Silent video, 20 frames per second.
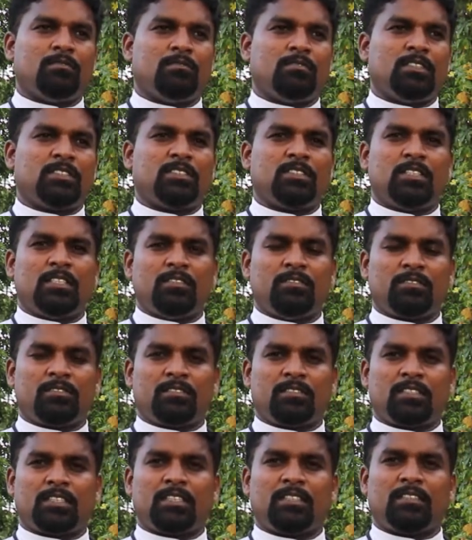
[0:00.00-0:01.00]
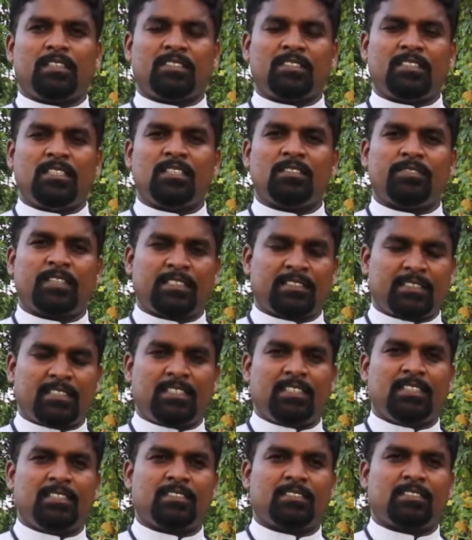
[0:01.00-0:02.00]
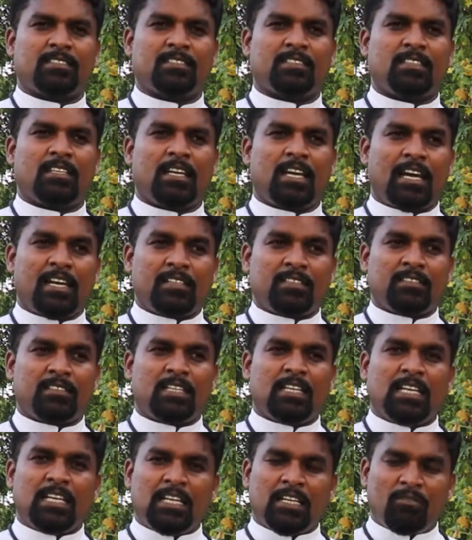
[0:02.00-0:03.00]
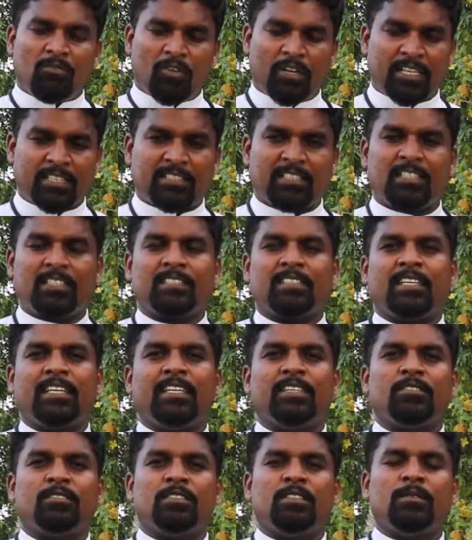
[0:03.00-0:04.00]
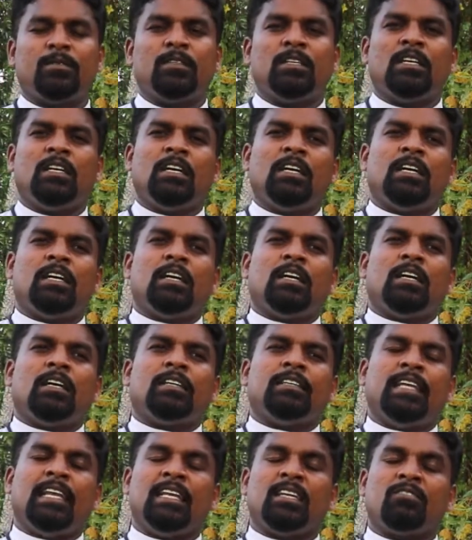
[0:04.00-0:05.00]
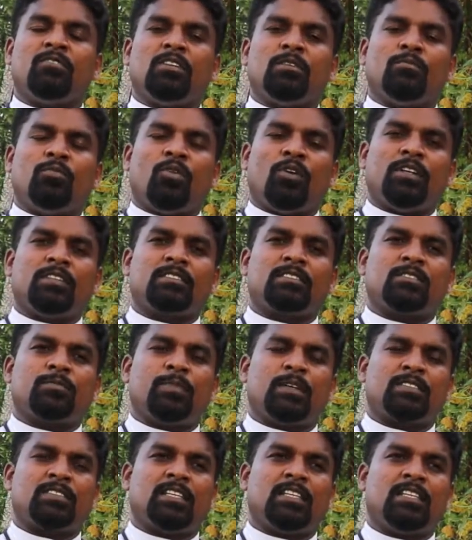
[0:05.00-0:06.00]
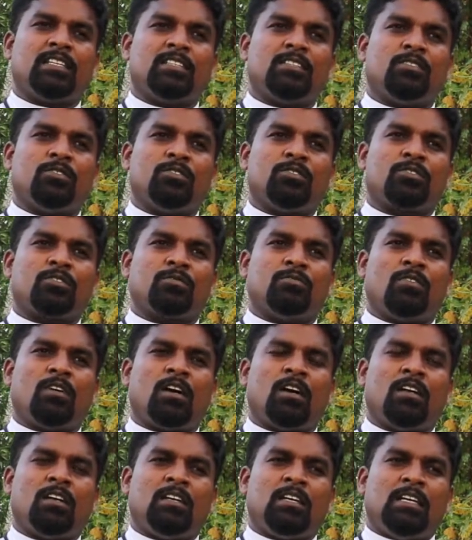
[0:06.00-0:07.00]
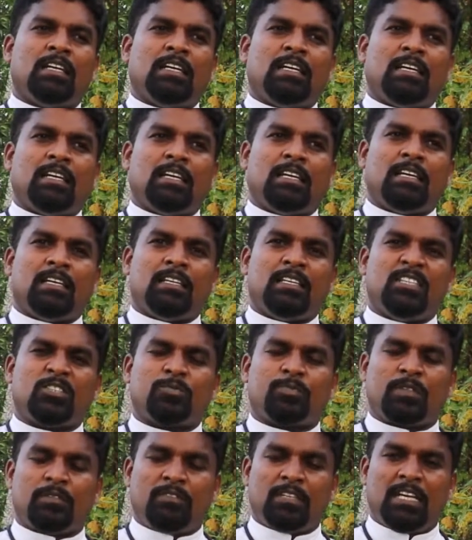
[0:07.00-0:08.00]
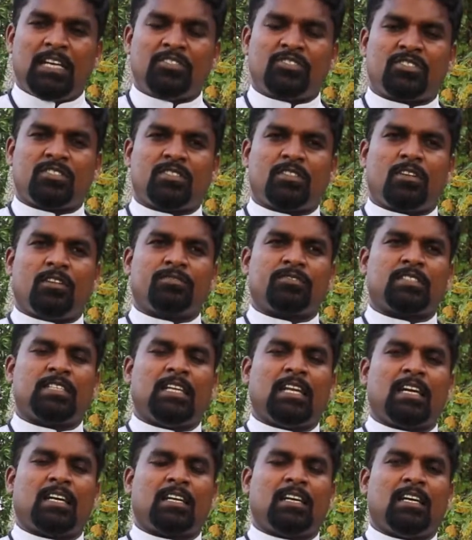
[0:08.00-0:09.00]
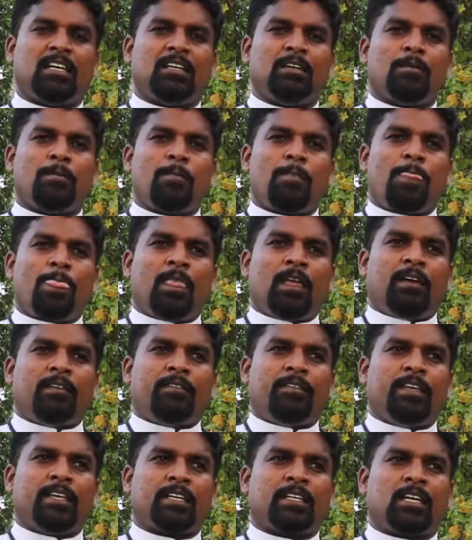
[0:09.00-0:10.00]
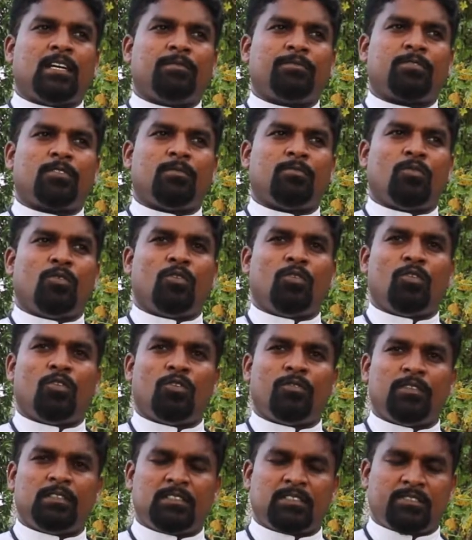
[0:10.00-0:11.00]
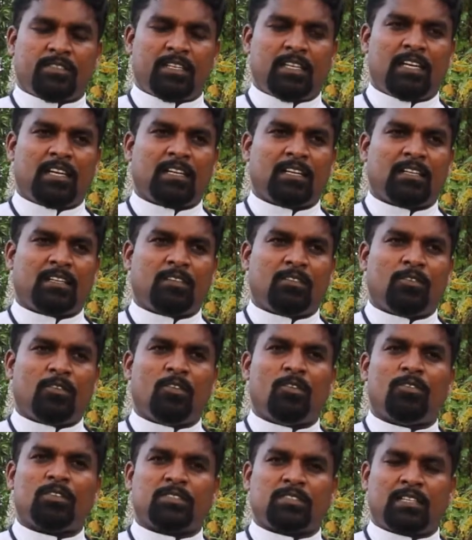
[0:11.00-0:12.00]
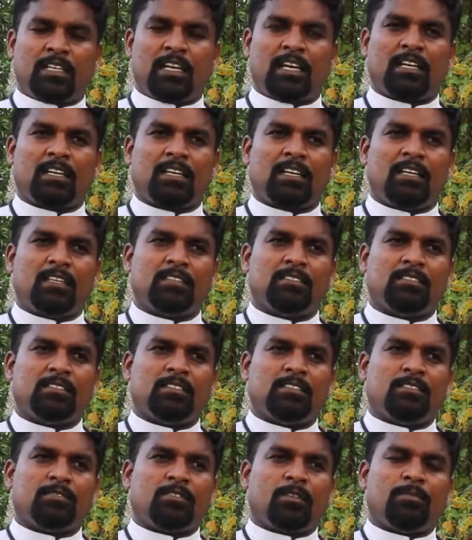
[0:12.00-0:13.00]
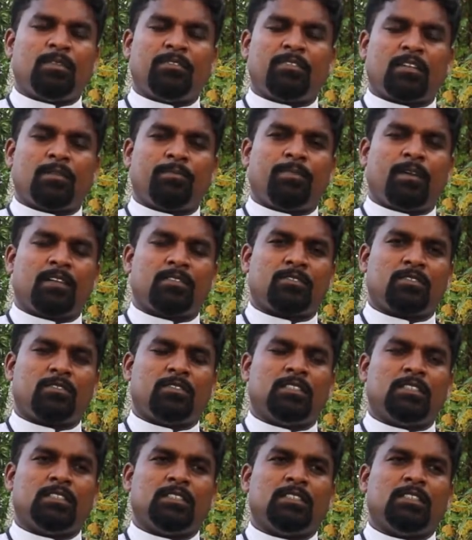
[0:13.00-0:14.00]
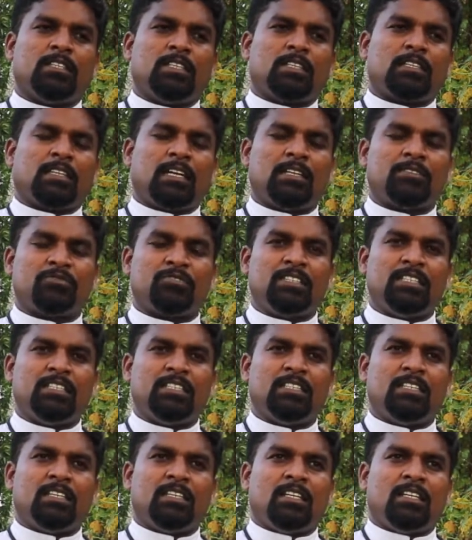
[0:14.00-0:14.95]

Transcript: which gives uh, resident facilities and vocational training to the delinquent boys, especially those who are uh, least privileged of Sri Lanka. They come from all over the Sri Lanka, all over Sri Lanka, from different parts of the country,